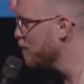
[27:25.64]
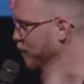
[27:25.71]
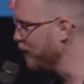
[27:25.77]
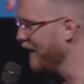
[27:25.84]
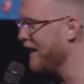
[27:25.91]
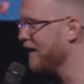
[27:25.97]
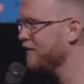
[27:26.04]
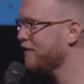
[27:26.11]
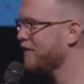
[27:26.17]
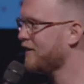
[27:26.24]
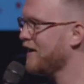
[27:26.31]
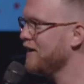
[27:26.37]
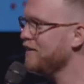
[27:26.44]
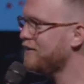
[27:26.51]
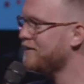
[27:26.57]
blessed.
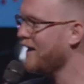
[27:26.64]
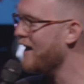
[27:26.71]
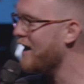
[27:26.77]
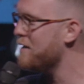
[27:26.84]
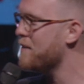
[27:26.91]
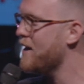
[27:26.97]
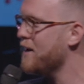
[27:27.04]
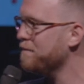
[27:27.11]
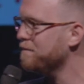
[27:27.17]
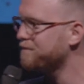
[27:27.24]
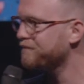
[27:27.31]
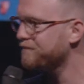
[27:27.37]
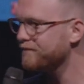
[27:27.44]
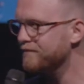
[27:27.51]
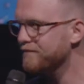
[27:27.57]
Can you say amen?
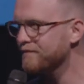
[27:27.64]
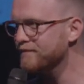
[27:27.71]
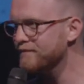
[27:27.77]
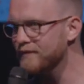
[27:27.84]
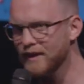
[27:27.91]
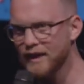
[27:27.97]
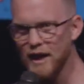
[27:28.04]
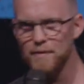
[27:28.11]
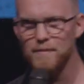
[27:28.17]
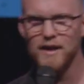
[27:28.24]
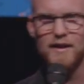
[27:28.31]
Amen.